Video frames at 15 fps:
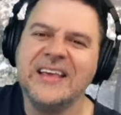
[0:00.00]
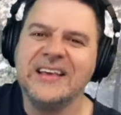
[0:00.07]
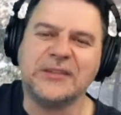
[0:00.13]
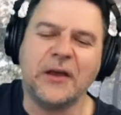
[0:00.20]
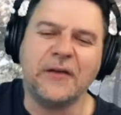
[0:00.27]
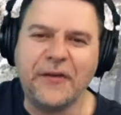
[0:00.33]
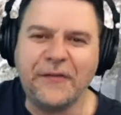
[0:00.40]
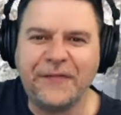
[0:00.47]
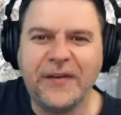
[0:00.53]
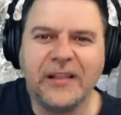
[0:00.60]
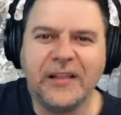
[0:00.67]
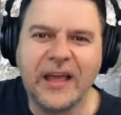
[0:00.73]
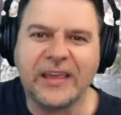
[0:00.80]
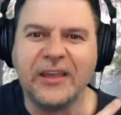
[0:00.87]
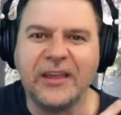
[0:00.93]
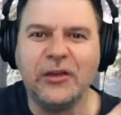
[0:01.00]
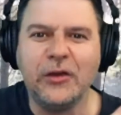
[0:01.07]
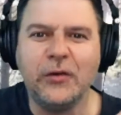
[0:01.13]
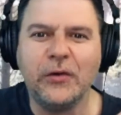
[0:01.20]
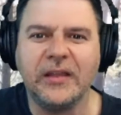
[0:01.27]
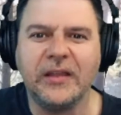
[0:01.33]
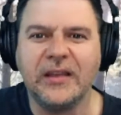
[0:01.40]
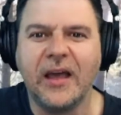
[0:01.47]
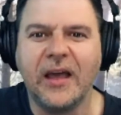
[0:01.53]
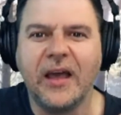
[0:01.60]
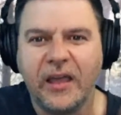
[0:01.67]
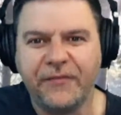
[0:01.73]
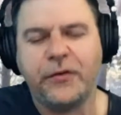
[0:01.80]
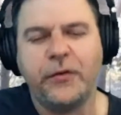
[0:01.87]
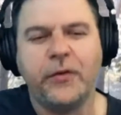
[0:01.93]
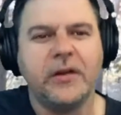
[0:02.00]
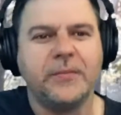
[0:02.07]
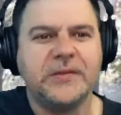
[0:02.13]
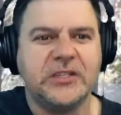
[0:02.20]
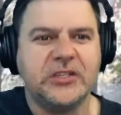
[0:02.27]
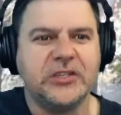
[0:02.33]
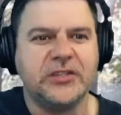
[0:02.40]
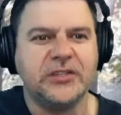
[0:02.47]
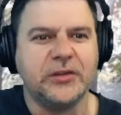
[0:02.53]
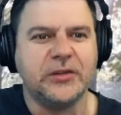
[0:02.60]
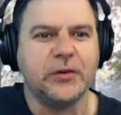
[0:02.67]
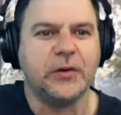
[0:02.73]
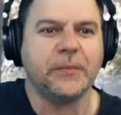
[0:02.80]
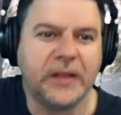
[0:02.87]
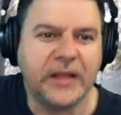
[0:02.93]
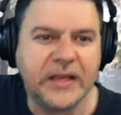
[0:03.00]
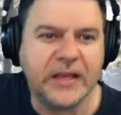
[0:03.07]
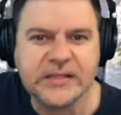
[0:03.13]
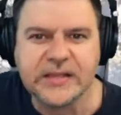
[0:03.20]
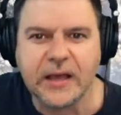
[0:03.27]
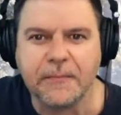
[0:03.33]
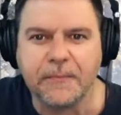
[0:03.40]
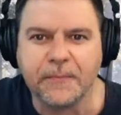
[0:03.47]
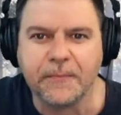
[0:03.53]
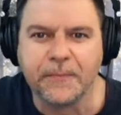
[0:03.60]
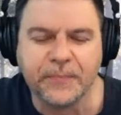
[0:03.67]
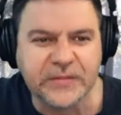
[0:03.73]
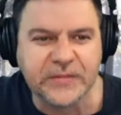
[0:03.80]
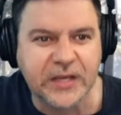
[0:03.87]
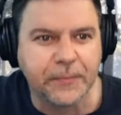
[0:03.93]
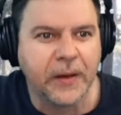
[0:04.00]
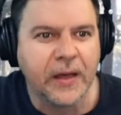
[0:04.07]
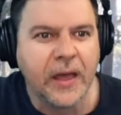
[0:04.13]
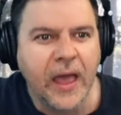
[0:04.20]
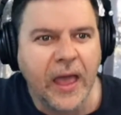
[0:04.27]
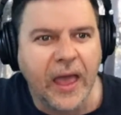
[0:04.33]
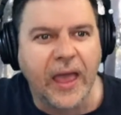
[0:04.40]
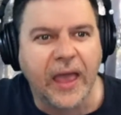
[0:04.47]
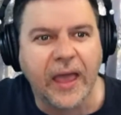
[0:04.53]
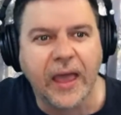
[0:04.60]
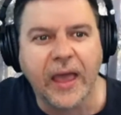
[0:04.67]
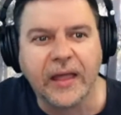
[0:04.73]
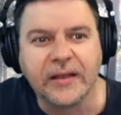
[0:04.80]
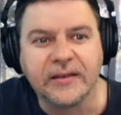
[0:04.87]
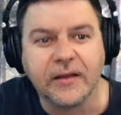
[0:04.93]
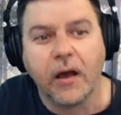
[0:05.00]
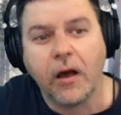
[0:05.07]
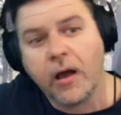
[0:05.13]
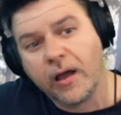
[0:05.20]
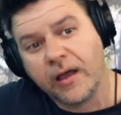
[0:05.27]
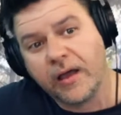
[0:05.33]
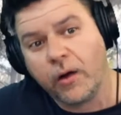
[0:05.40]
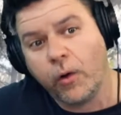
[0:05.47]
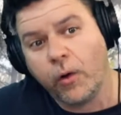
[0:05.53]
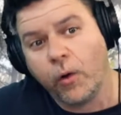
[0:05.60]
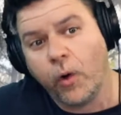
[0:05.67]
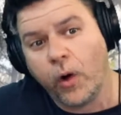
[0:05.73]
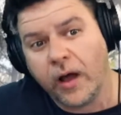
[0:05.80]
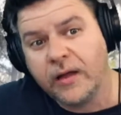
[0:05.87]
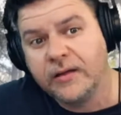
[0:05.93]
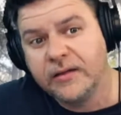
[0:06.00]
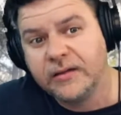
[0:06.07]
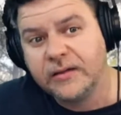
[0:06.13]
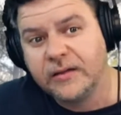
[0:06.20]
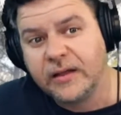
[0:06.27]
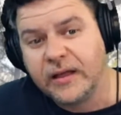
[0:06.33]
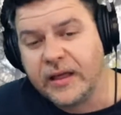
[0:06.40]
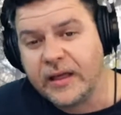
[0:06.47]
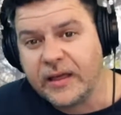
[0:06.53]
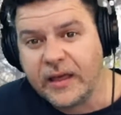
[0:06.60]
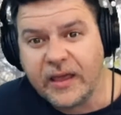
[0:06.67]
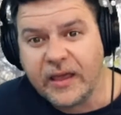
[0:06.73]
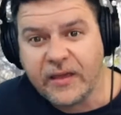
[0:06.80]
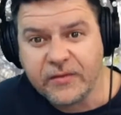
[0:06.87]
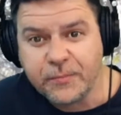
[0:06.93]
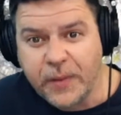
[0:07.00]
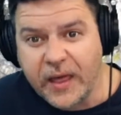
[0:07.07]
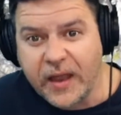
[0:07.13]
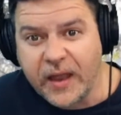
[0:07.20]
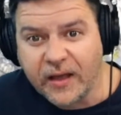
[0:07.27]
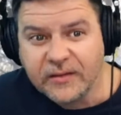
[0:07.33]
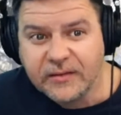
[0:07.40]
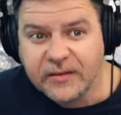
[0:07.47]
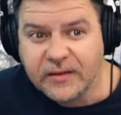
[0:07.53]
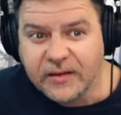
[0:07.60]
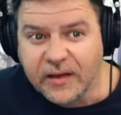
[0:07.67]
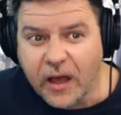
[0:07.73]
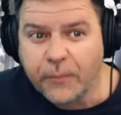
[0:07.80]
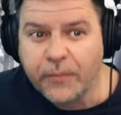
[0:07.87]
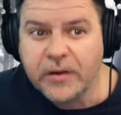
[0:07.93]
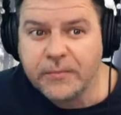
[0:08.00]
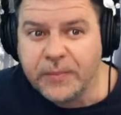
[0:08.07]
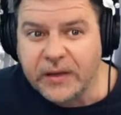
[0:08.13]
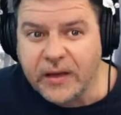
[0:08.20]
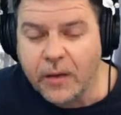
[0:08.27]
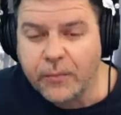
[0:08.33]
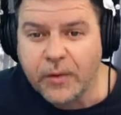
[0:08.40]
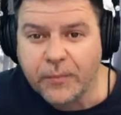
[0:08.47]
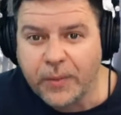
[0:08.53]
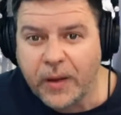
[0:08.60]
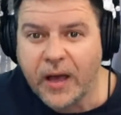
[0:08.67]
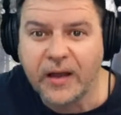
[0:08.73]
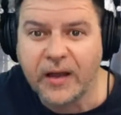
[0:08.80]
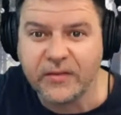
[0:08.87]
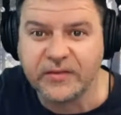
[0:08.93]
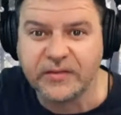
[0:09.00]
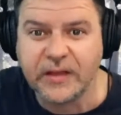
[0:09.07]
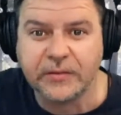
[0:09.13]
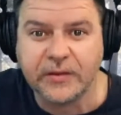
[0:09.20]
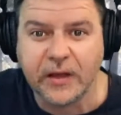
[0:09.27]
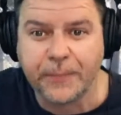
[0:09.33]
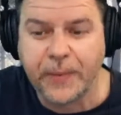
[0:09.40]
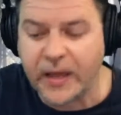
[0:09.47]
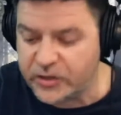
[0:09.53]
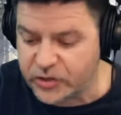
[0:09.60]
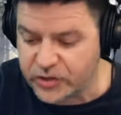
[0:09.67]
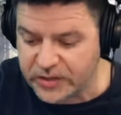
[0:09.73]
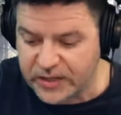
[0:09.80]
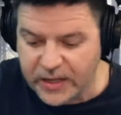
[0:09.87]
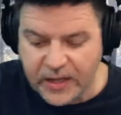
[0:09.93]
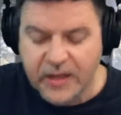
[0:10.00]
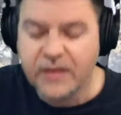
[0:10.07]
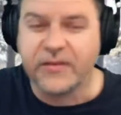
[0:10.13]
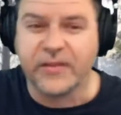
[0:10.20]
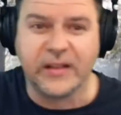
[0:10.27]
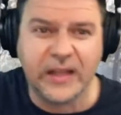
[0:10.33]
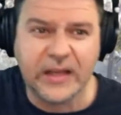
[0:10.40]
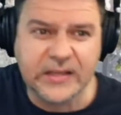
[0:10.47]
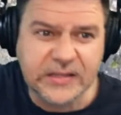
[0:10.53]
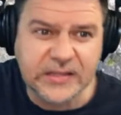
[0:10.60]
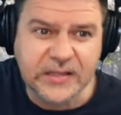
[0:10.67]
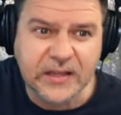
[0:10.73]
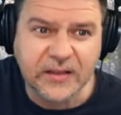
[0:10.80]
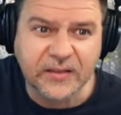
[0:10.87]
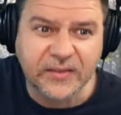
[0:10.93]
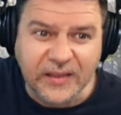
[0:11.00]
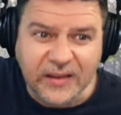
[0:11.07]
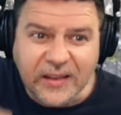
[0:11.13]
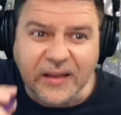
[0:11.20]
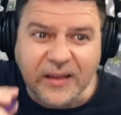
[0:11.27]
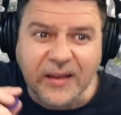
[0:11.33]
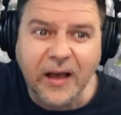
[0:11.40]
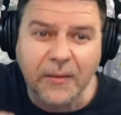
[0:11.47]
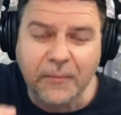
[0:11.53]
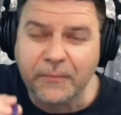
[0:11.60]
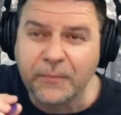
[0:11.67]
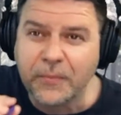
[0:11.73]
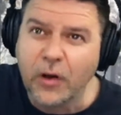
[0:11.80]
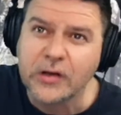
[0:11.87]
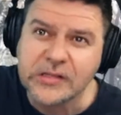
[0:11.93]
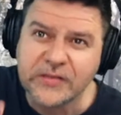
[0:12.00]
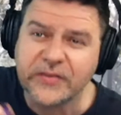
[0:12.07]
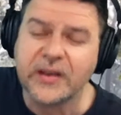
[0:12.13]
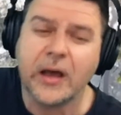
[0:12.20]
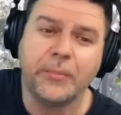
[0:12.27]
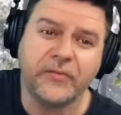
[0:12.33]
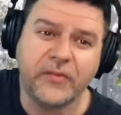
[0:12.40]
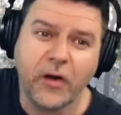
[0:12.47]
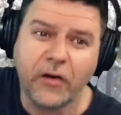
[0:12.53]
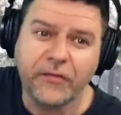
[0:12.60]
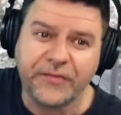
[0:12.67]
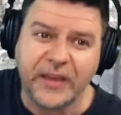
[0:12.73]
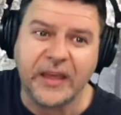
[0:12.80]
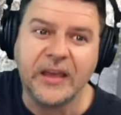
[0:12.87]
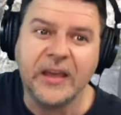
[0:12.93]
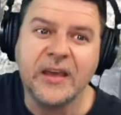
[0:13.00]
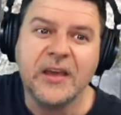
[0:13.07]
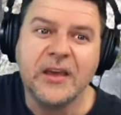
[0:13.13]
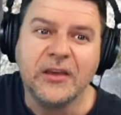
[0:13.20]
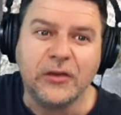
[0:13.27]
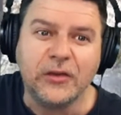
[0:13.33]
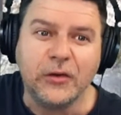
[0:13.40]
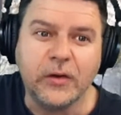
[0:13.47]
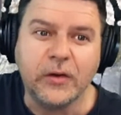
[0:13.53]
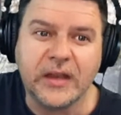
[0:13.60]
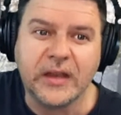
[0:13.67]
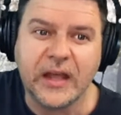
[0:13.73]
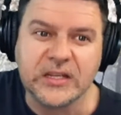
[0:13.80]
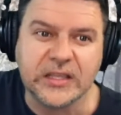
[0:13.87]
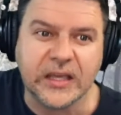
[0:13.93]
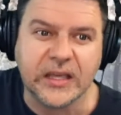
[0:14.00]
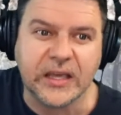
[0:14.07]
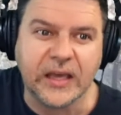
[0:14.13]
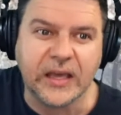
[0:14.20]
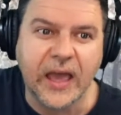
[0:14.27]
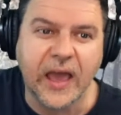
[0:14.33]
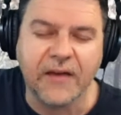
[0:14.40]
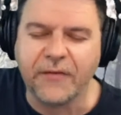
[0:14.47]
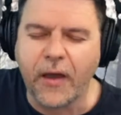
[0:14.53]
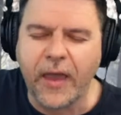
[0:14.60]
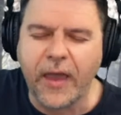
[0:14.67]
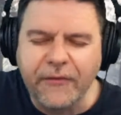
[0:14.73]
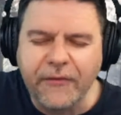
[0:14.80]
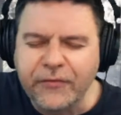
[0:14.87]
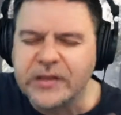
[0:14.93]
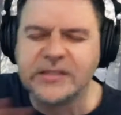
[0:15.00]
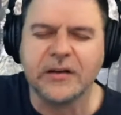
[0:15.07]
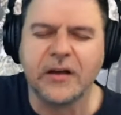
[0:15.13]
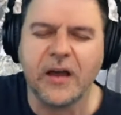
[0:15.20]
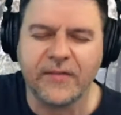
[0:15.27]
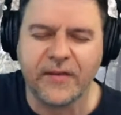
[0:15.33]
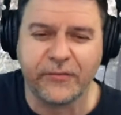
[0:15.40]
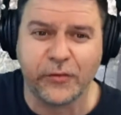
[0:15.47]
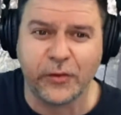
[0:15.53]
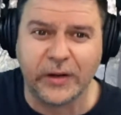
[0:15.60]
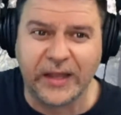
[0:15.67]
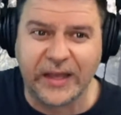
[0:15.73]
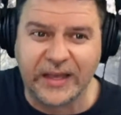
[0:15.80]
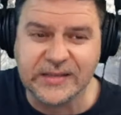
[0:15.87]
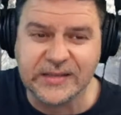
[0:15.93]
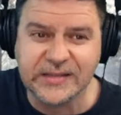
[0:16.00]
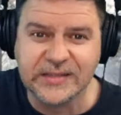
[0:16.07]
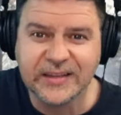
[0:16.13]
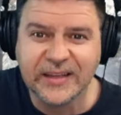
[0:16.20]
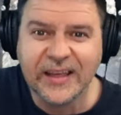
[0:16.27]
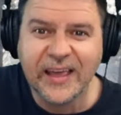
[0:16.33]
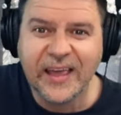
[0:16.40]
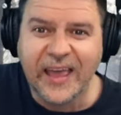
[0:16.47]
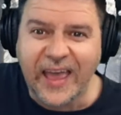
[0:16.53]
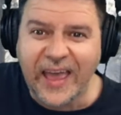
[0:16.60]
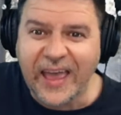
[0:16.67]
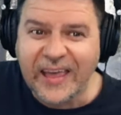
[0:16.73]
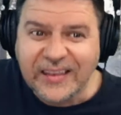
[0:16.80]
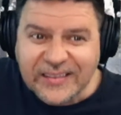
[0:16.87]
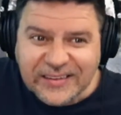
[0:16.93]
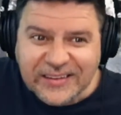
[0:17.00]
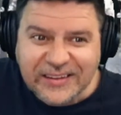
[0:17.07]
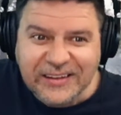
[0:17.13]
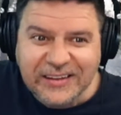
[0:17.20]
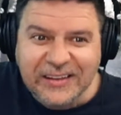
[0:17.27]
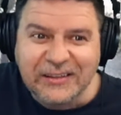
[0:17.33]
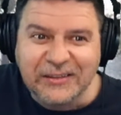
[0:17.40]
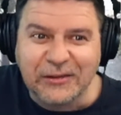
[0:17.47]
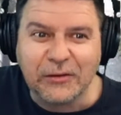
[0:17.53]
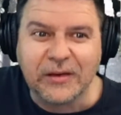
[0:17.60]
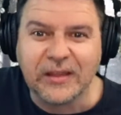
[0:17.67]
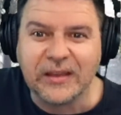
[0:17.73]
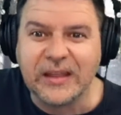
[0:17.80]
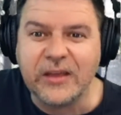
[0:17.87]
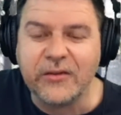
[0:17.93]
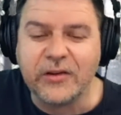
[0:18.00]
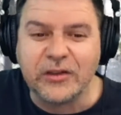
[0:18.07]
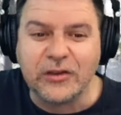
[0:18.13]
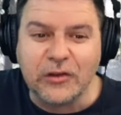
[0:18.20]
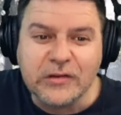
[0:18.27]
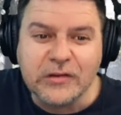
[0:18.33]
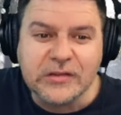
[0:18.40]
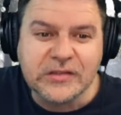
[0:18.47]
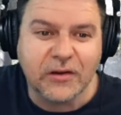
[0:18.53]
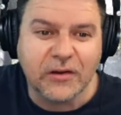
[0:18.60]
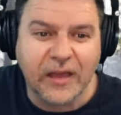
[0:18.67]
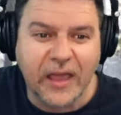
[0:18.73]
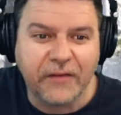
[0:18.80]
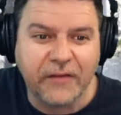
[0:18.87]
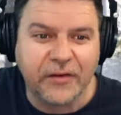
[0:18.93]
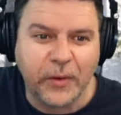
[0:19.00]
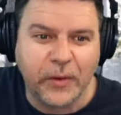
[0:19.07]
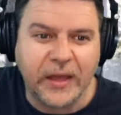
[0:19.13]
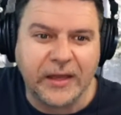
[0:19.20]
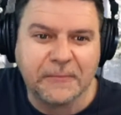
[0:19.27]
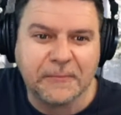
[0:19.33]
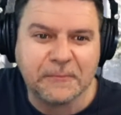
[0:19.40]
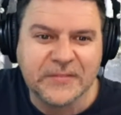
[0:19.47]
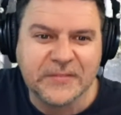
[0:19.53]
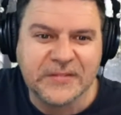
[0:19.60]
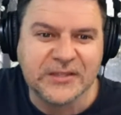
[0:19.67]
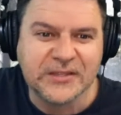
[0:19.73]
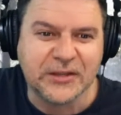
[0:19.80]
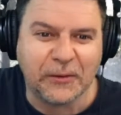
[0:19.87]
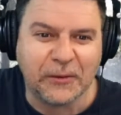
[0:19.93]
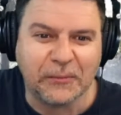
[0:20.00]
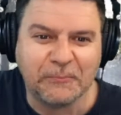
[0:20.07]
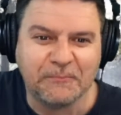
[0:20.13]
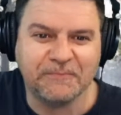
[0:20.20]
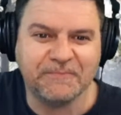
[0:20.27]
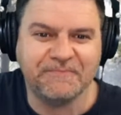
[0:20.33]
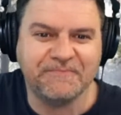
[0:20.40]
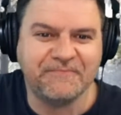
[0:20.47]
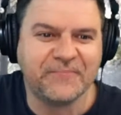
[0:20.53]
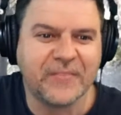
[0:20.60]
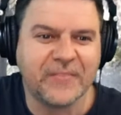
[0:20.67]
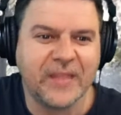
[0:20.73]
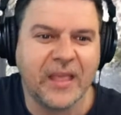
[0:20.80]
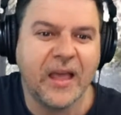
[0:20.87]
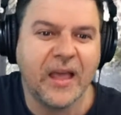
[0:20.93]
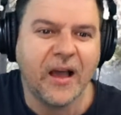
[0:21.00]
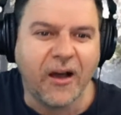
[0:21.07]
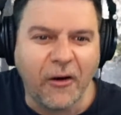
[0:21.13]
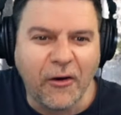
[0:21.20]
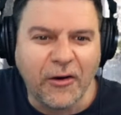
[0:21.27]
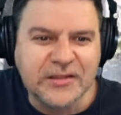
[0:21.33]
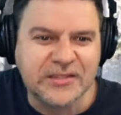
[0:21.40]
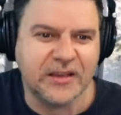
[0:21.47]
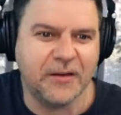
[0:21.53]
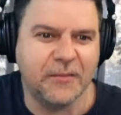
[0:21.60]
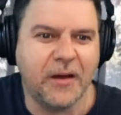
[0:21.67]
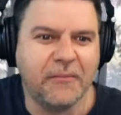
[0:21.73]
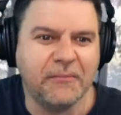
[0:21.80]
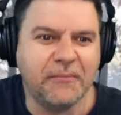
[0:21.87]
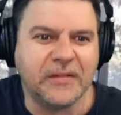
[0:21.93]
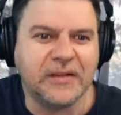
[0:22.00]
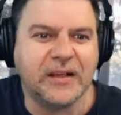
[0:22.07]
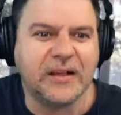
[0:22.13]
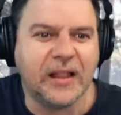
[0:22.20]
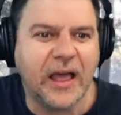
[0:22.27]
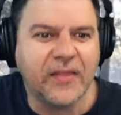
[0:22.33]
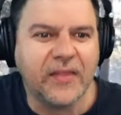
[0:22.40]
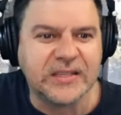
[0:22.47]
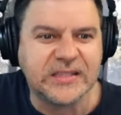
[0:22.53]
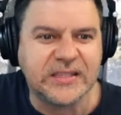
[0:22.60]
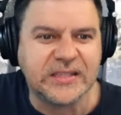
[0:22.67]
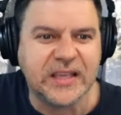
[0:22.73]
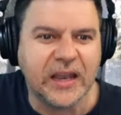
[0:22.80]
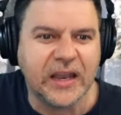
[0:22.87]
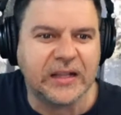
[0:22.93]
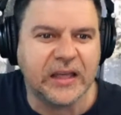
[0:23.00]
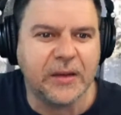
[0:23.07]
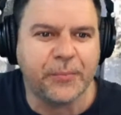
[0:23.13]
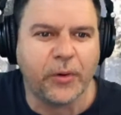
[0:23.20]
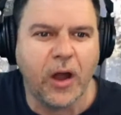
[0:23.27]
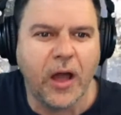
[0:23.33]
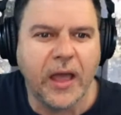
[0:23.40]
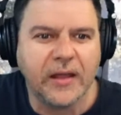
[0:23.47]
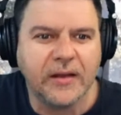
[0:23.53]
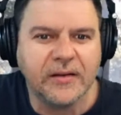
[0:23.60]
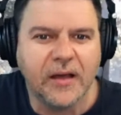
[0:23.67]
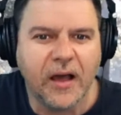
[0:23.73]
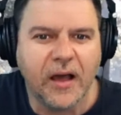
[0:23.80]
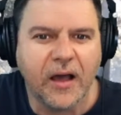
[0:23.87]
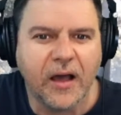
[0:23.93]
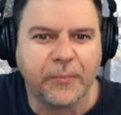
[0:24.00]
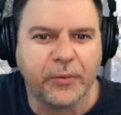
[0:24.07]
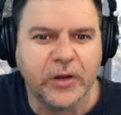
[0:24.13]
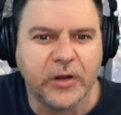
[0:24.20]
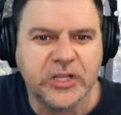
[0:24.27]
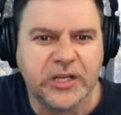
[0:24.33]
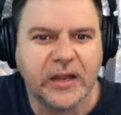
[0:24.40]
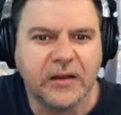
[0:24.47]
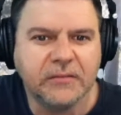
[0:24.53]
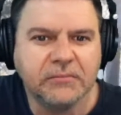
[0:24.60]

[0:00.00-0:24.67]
So if you feel like it, you can, if you're in a position to do it, please tip and, or even better, come and become a part of Snape Star Patron. For the less than the cost of a cup of coffee, you can actually have every song I've ever released, and you can hear a new song every week. So awesome. I'm glad that it's sounding clear, Brian. I appreciate it.